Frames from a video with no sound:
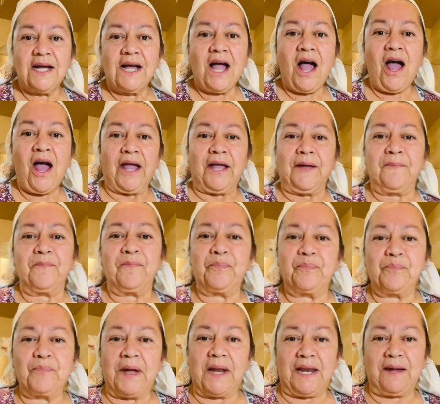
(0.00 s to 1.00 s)
Hi,
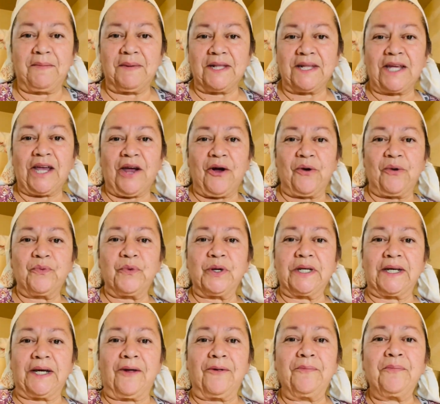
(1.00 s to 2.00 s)
my name is Karen
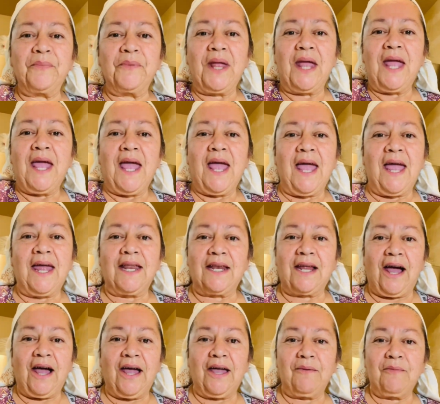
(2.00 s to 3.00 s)
Riddell, and
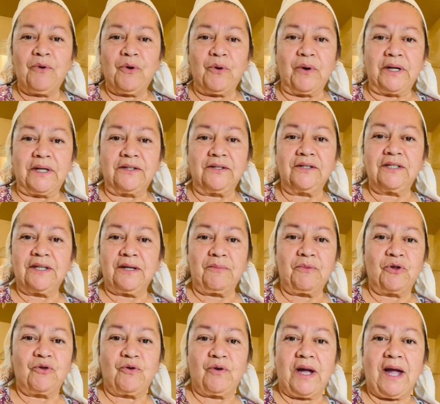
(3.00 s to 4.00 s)
I am going to
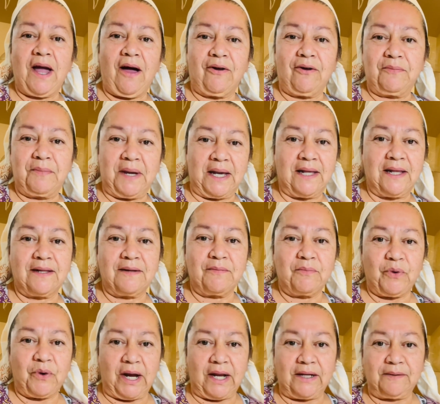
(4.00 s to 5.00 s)
demonstrate how to make some
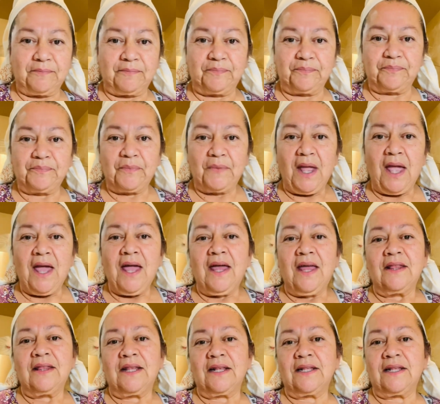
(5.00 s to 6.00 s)
bread.
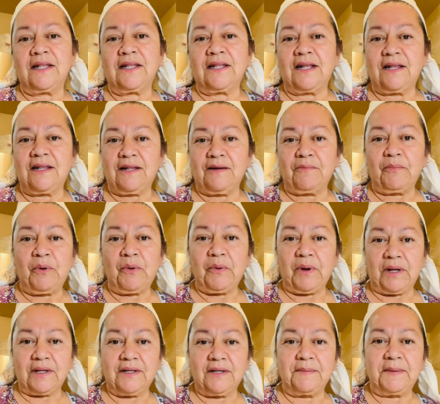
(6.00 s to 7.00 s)
This is a simple
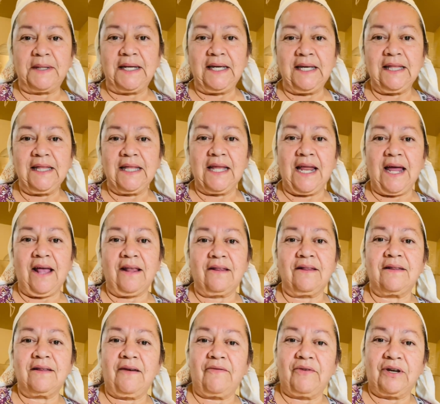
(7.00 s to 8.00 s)
recipe that has
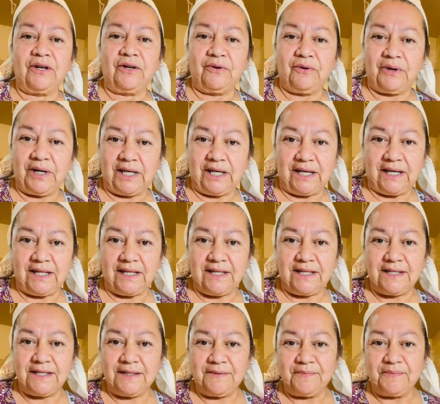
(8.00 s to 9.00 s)
7
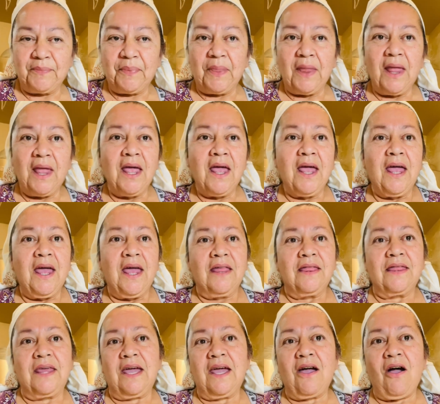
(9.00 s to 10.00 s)
ingredients.
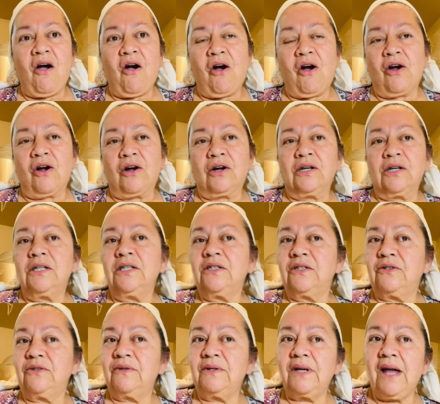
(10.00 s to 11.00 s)
They are
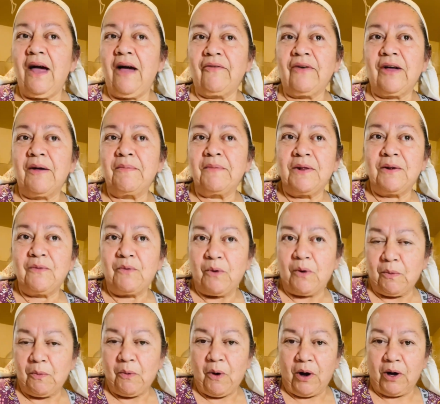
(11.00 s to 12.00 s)
2.5 cups of
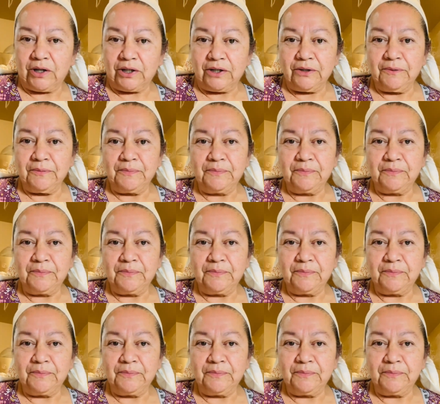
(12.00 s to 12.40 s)
warm water,